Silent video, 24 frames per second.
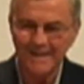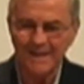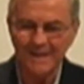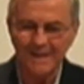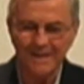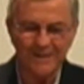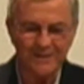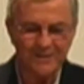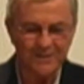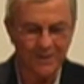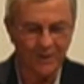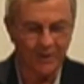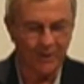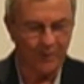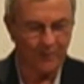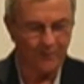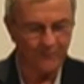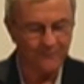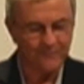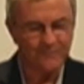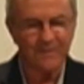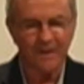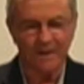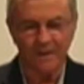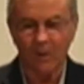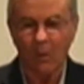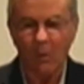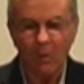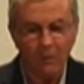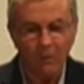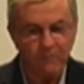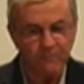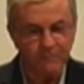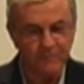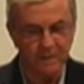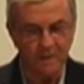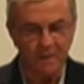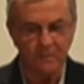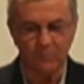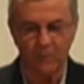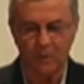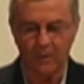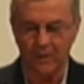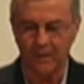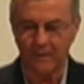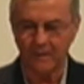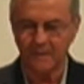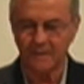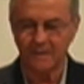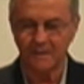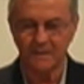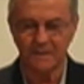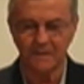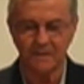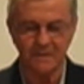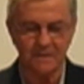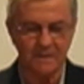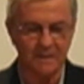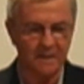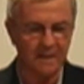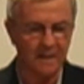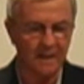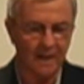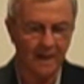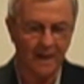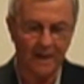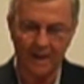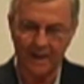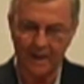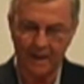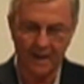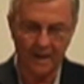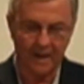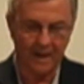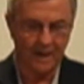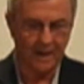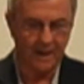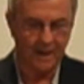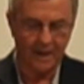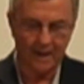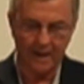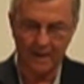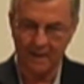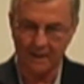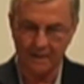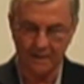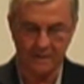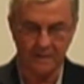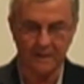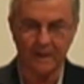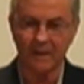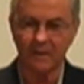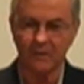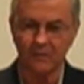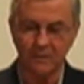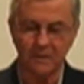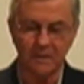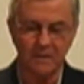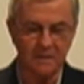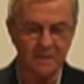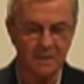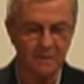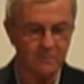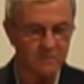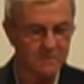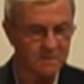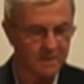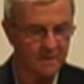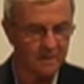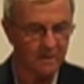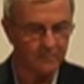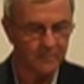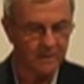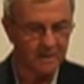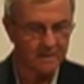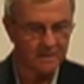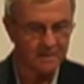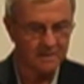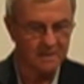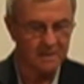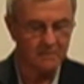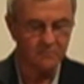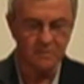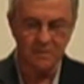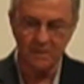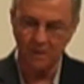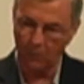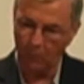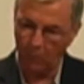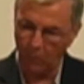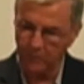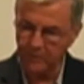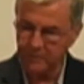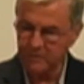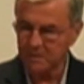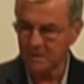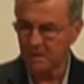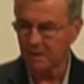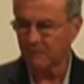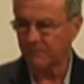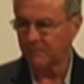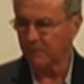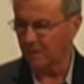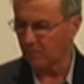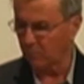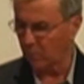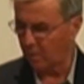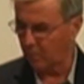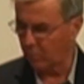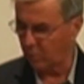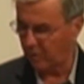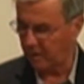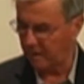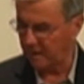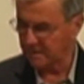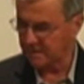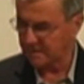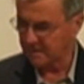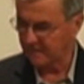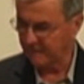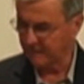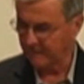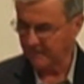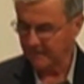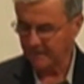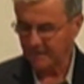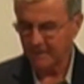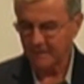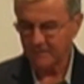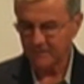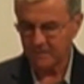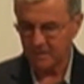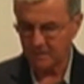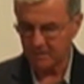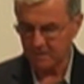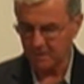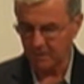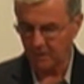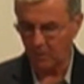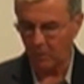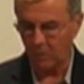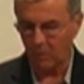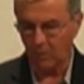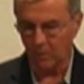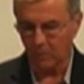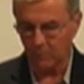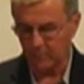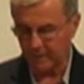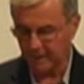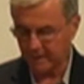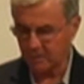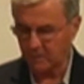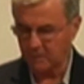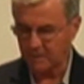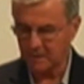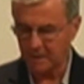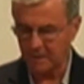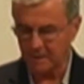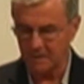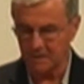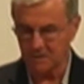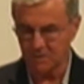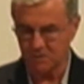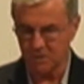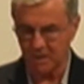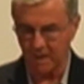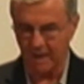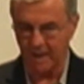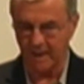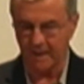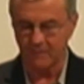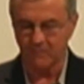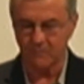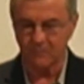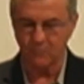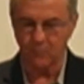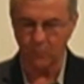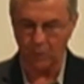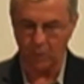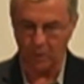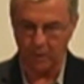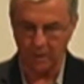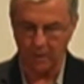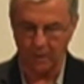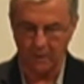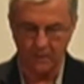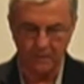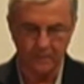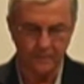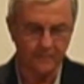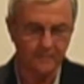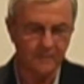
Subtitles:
So Lowell Fillmore is thank goodness he was there, because he was the oldest of the Fillmore boys. There's Lowell, Rickert, and John Royal.